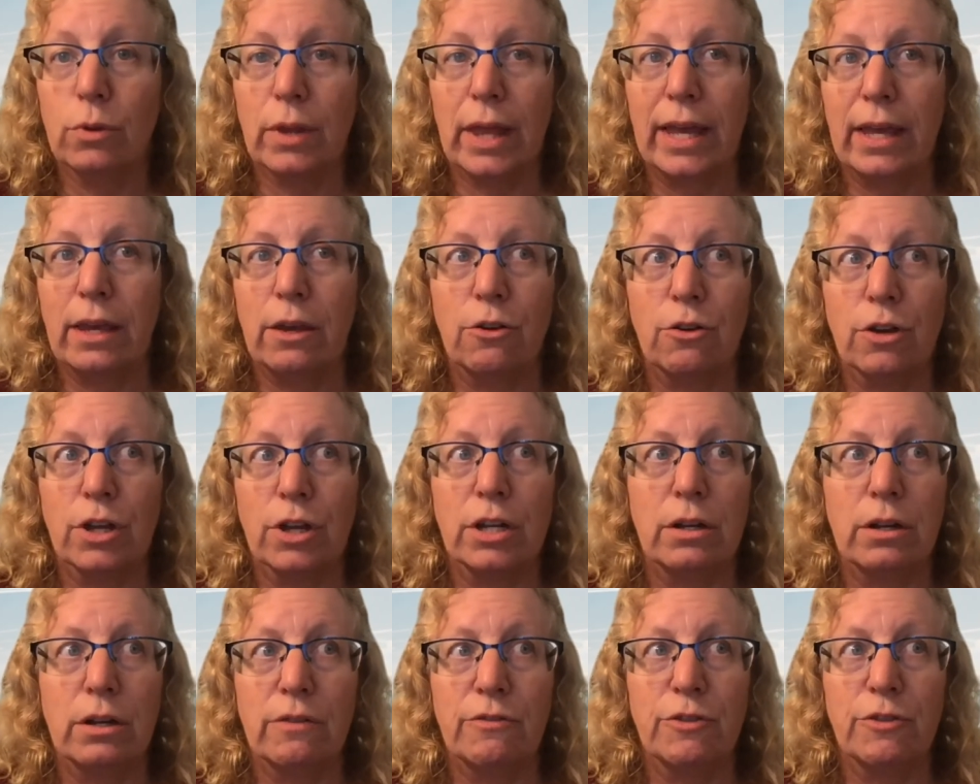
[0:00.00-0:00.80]
Like, you
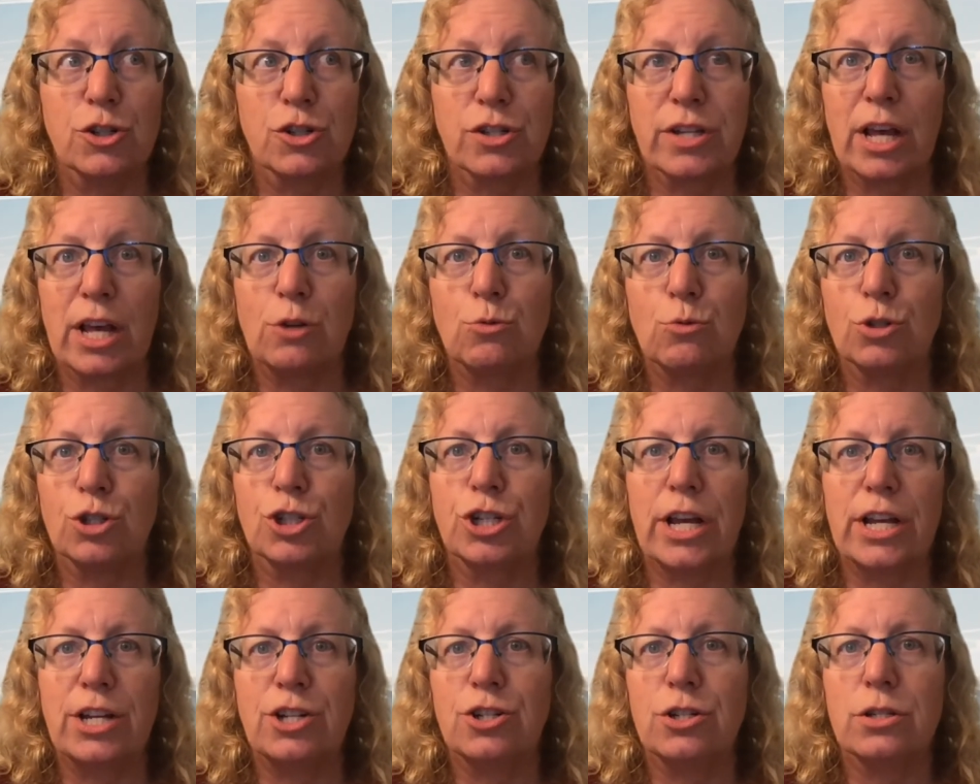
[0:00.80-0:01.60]
can, if your schedule
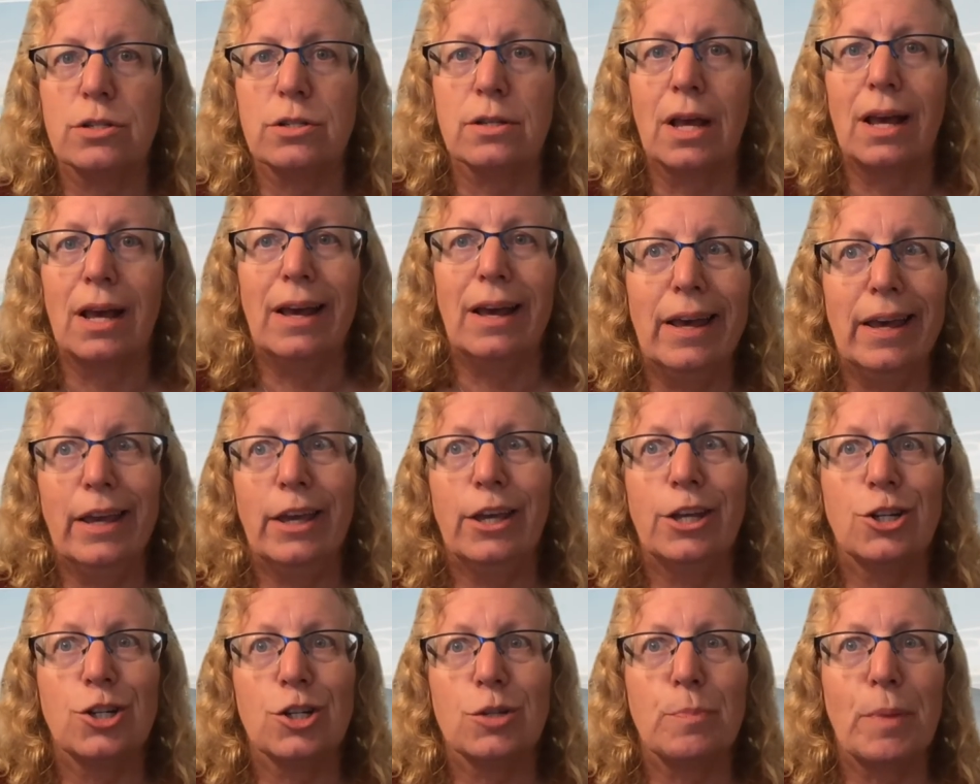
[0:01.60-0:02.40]
changes,
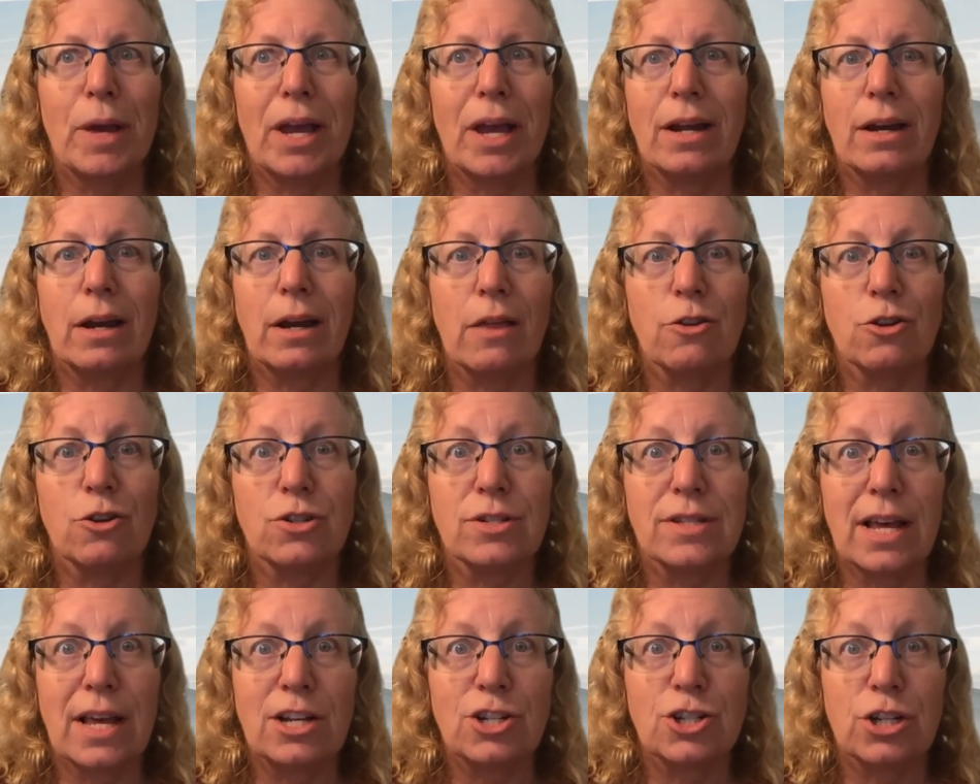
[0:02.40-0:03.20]
you just pick another
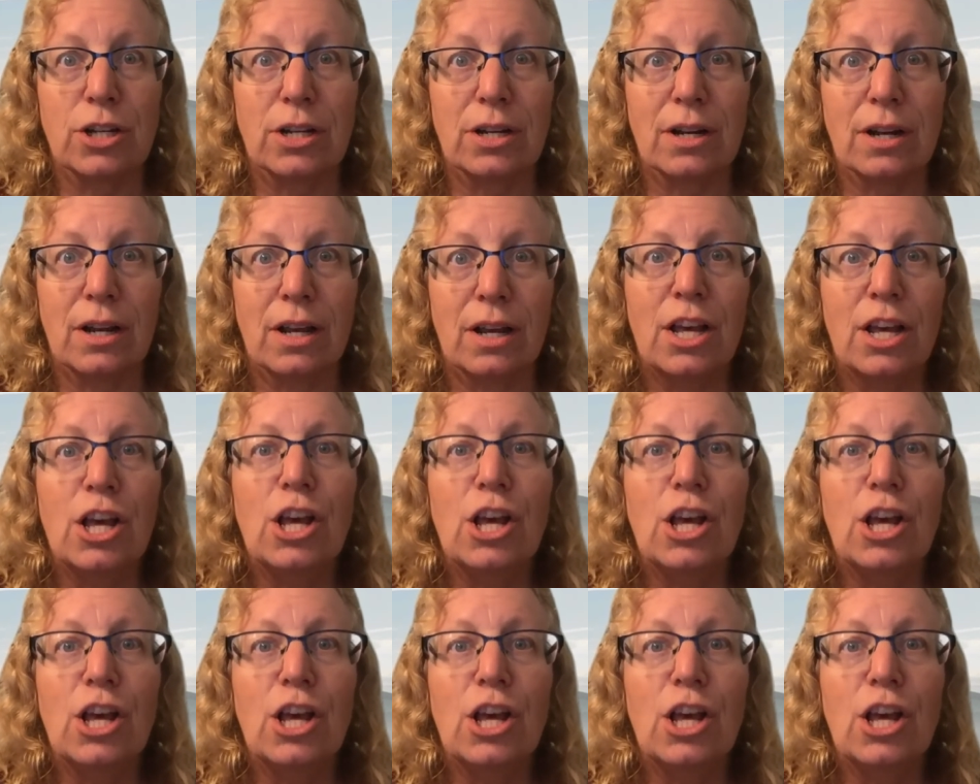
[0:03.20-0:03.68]
session.